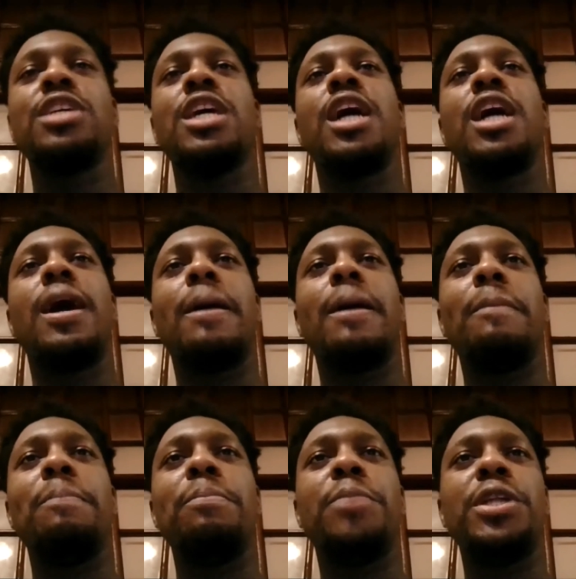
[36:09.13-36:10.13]

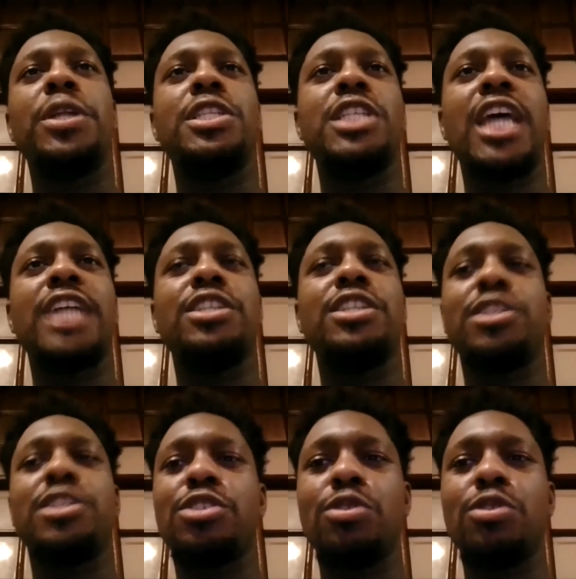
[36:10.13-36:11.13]
But yeah,
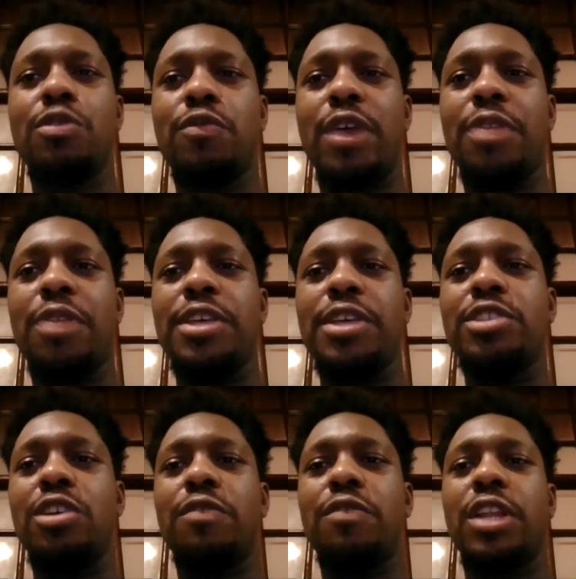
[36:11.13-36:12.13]
just to sort of round
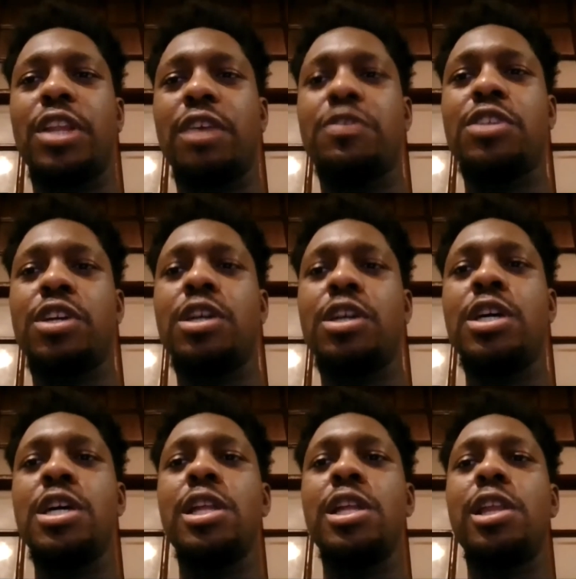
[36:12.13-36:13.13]
things off, I'd love to
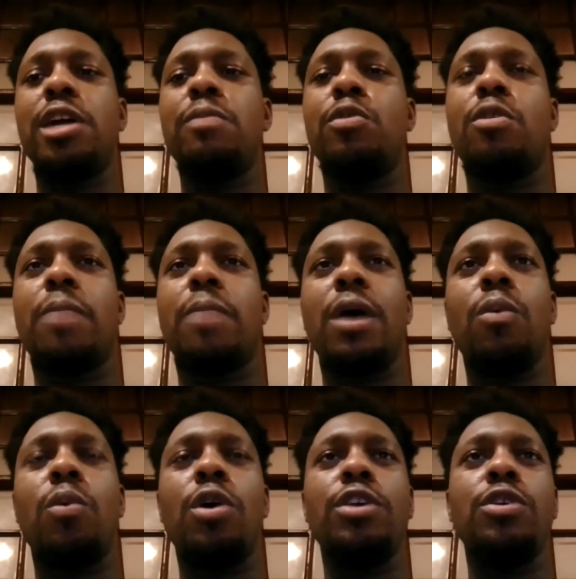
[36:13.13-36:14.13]
learn more about
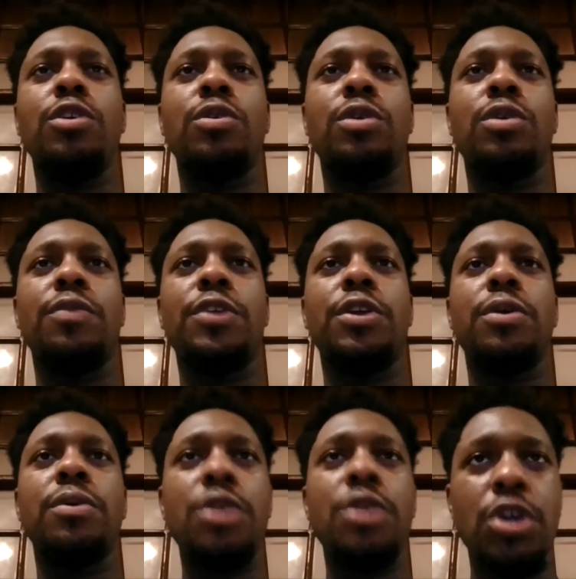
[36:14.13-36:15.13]
what you're
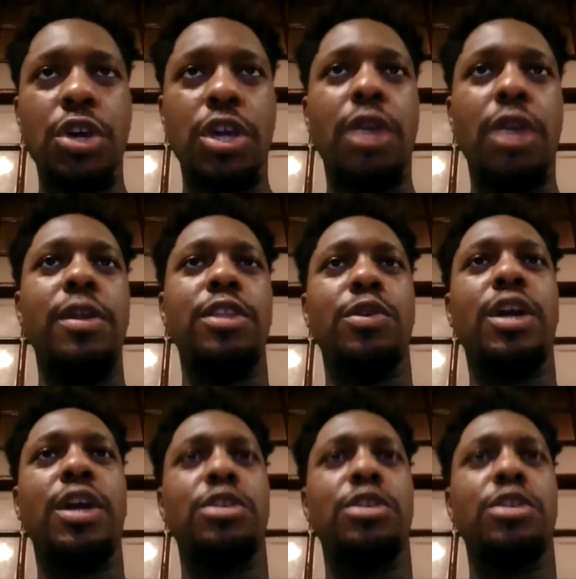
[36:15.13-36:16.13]
currently doing. I
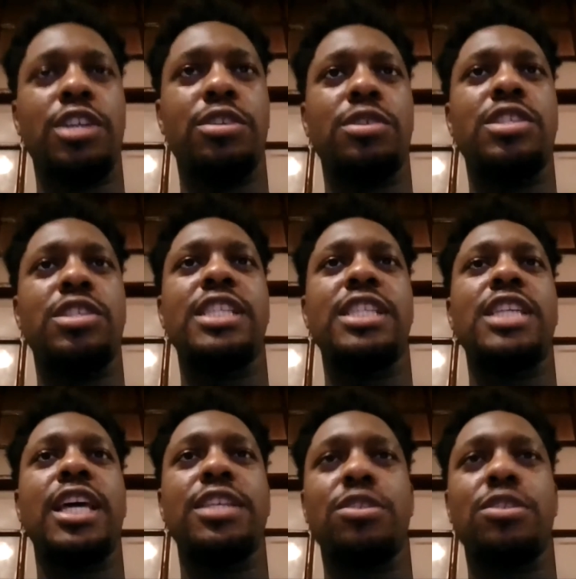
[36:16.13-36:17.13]
know you touched on
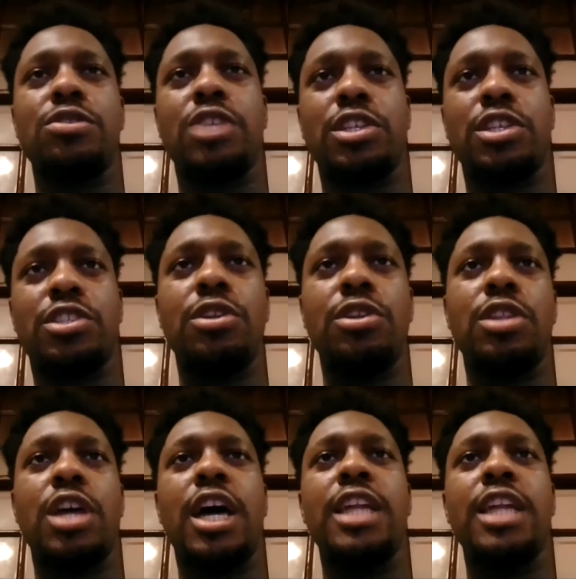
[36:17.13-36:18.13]
Sensex, you touched on
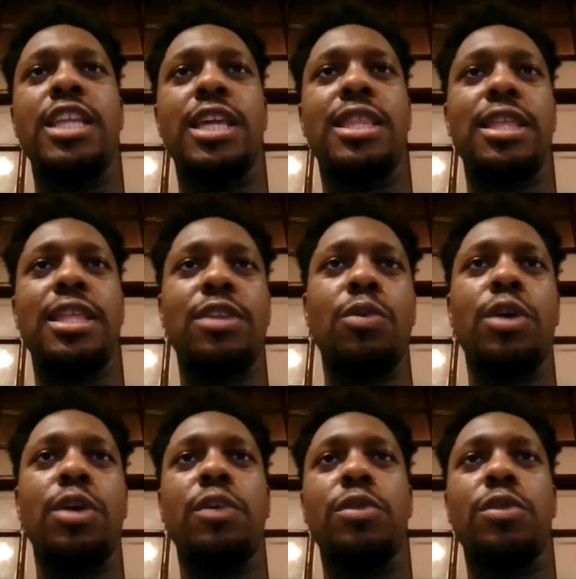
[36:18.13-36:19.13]
the idea thing that you're
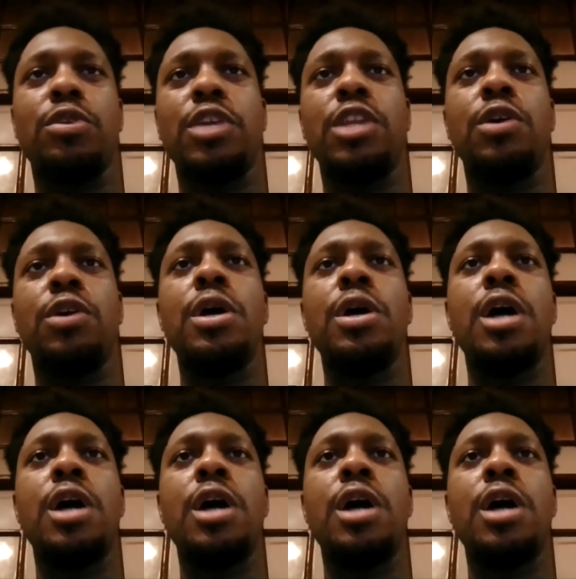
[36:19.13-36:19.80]
working with UNIDO.